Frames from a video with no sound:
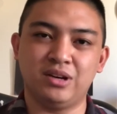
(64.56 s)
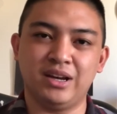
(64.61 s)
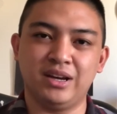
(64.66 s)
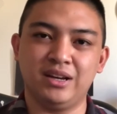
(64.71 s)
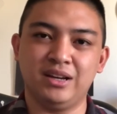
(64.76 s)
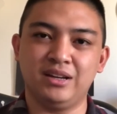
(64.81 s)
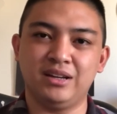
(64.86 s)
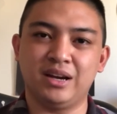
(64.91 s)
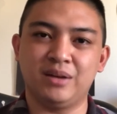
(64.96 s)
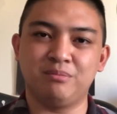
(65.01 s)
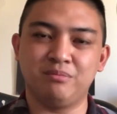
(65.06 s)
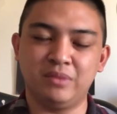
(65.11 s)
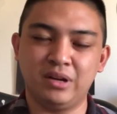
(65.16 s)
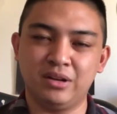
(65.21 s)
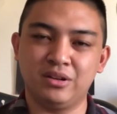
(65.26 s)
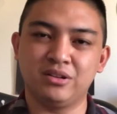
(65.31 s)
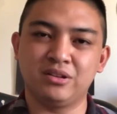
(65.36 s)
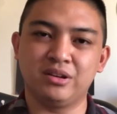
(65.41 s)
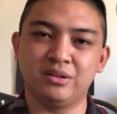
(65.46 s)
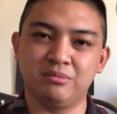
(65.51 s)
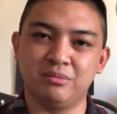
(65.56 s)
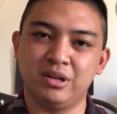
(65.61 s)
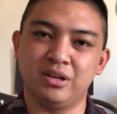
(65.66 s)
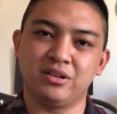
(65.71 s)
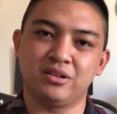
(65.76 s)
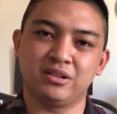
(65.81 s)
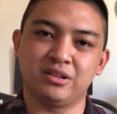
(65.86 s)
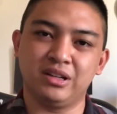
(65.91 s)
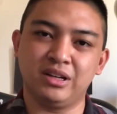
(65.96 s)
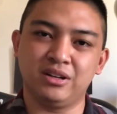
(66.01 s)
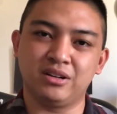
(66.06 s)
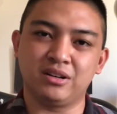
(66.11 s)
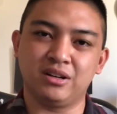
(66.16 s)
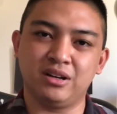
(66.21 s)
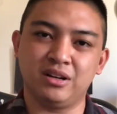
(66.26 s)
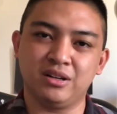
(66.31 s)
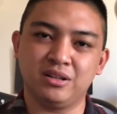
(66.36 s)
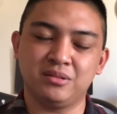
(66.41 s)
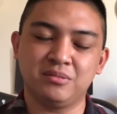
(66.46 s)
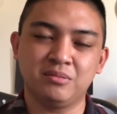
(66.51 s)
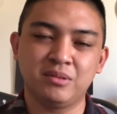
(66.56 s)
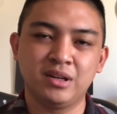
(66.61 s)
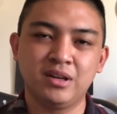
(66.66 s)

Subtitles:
I got better and better later on.